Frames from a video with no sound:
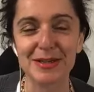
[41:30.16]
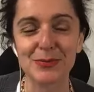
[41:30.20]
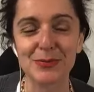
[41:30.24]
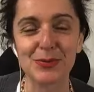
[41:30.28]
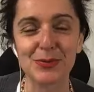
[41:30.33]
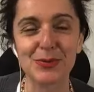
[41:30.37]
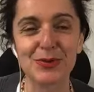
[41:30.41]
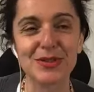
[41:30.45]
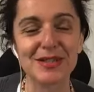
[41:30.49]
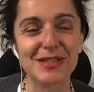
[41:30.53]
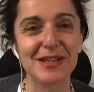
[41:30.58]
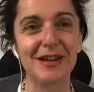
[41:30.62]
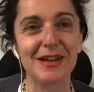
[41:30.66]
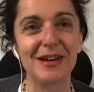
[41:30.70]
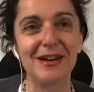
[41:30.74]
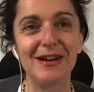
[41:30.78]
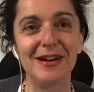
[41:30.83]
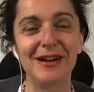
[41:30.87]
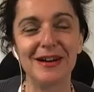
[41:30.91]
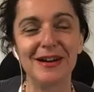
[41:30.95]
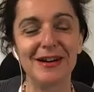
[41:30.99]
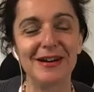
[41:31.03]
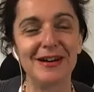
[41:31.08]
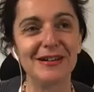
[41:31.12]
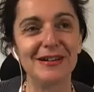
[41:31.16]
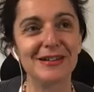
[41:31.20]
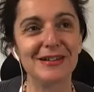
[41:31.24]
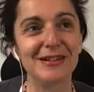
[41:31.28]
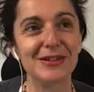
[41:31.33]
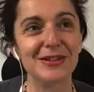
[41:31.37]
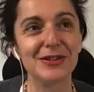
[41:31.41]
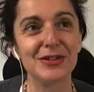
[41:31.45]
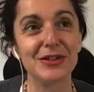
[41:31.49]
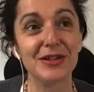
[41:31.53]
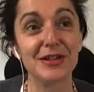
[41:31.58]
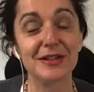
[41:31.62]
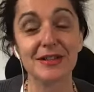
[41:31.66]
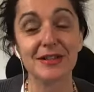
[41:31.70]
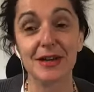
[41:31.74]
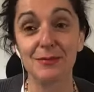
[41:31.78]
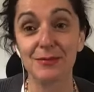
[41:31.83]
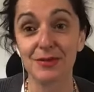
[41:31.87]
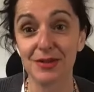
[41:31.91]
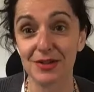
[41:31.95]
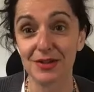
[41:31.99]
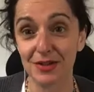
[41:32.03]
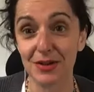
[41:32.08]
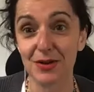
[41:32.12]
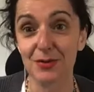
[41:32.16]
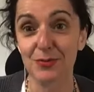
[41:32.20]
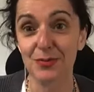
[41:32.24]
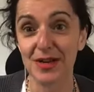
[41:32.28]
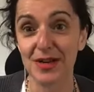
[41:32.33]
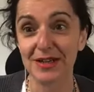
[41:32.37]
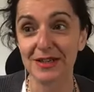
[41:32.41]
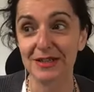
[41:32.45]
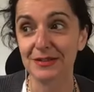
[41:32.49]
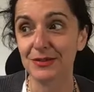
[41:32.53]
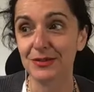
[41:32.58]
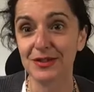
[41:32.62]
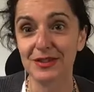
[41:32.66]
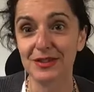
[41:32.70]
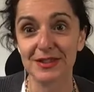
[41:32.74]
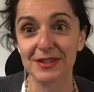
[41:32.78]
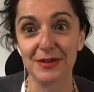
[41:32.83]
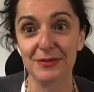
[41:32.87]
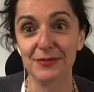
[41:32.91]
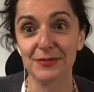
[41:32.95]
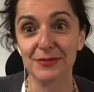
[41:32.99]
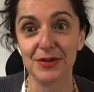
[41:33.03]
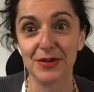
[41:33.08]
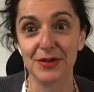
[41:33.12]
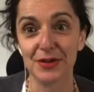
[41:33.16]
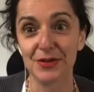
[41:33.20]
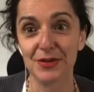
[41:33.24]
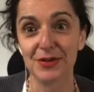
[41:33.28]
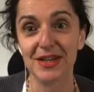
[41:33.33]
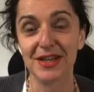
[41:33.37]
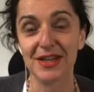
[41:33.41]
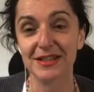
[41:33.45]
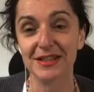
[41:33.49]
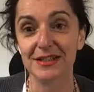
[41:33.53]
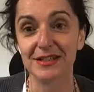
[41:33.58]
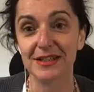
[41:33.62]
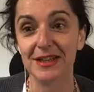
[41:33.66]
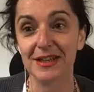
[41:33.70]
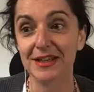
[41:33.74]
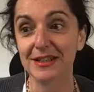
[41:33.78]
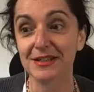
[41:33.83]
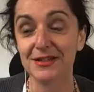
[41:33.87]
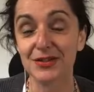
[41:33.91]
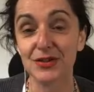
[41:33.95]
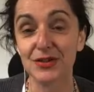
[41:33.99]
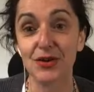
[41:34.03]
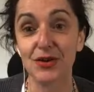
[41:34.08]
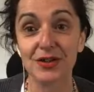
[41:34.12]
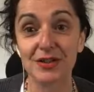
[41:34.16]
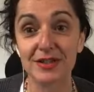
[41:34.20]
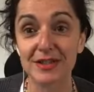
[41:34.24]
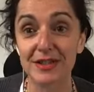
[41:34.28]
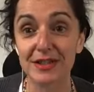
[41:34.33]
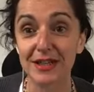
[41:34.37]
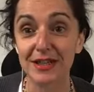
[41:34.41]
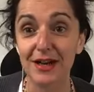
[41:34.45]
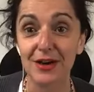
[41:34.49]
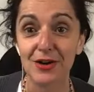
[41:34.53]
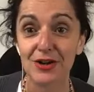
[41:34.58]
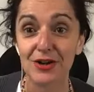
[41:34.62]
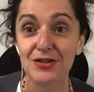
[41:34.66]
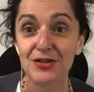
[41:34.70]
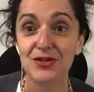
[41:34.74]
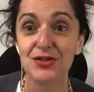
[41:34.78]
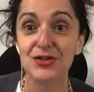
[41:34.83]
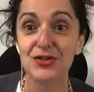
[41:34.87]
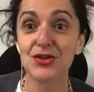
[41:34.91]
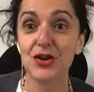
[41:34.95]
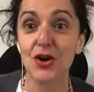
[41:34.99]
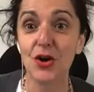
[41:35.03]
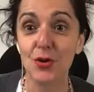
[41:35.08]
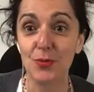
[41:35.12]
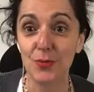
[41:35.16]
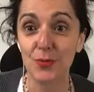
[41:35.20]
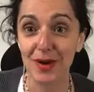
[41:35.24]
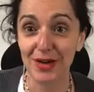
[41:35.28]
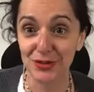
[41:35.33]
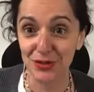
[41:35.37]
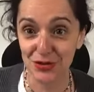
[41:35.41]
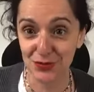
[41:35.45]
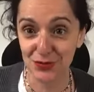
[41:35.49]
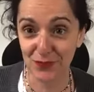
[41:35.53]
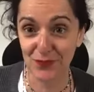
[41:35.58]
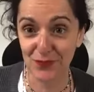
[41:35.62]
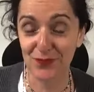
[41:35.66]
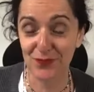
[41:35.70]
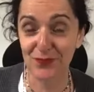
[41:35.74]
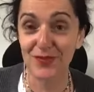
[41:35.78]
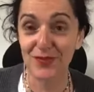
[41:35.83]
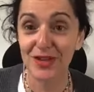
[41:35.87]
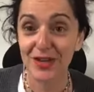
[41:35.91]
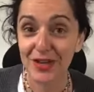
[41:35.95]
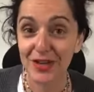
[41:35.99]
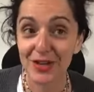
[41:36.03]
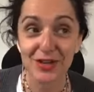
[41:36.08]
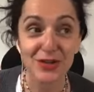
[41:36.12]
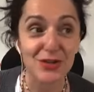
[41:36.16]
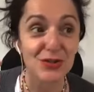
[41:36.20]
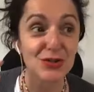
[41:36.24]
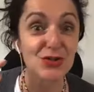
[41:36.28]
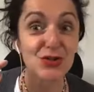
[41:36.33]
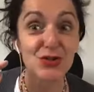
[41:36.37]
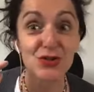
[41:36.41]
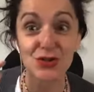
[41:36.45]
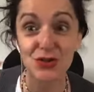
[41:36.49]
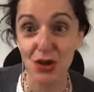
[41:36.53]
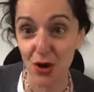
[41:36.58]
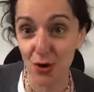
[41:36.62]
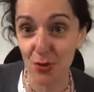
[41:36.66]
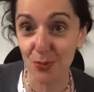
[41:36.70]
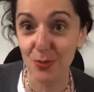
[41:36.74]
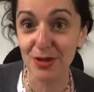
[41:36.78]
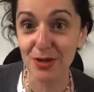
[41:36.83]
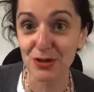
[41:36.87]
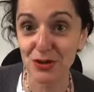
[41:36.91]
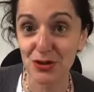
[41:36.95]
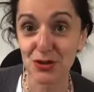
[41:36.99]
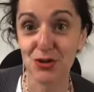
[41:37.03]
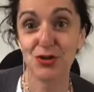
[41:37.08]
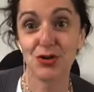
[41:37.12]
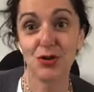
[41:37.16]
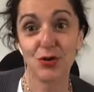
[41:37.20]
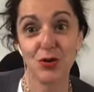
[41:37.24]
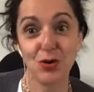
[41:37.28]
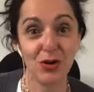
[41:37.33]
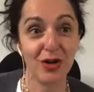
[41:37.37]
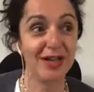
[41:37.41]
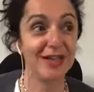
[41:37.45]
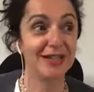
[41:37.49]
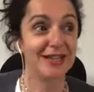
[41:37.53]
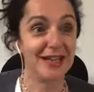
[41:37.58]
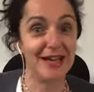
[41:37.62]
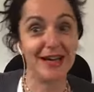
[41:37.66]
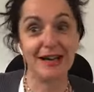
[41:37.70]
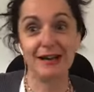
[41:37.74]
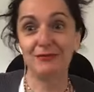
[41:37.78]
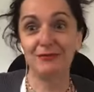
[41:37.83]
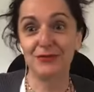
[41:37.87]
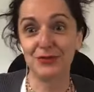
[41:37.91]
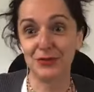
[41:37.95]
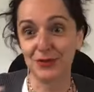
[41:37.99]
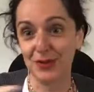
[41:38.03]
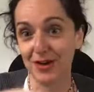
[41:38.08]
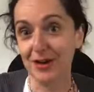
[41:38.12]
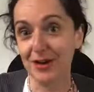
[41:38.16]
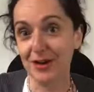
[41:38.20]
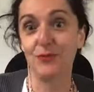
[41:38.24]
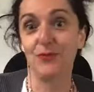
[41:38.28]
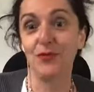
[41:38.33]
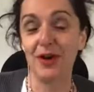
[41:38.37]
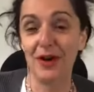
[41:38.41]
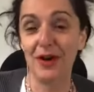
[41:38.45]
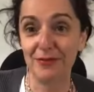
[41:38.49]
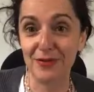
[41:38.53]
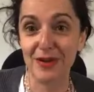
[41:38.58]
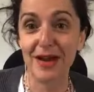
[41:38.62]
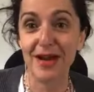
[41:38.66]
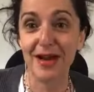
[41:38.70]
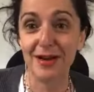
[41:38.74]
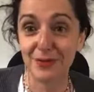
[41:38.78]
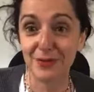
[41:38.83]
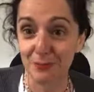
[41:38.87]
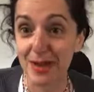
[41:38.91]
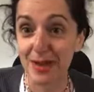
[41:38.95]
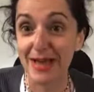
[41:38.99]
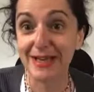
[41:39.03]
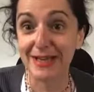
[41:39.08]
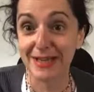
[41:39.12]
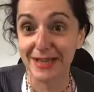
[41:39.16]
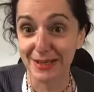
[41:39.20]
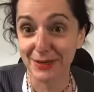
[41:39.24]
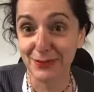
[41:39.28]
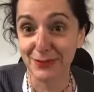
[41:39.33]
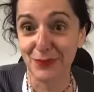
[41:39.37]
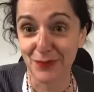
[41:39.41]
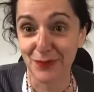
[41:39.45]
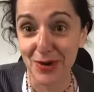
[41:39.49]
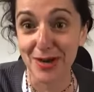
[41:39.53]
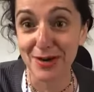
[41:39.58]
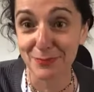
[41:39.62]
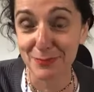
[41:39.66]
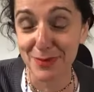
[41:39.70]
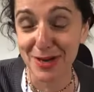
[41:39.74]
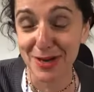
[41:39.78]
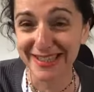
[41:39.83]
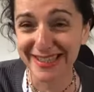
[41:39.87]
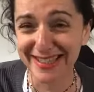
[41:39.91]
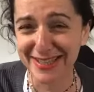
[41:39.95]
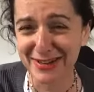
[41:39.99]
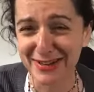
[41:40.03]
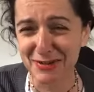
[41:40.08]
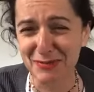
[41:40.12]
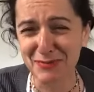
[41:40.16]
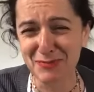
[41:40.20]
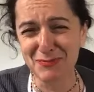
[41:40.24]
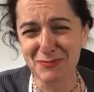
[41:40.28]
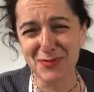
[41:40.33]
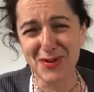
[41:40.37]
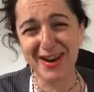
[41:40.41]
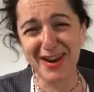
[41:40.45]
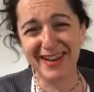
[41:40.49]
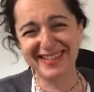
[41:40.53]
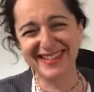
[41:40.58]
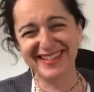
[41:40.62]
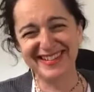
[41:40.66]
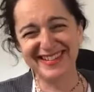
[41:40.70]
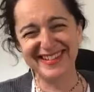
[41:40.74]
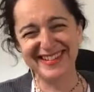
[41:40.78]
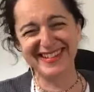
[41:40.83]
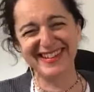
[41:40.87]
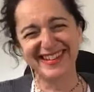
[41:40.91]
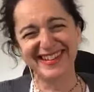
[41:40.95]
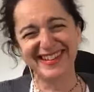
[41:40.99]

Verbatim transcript: It was, goodness. I'm going to go back and look at that photo again today because honestly, I got so much joy and laughter out of making fun of my little brother.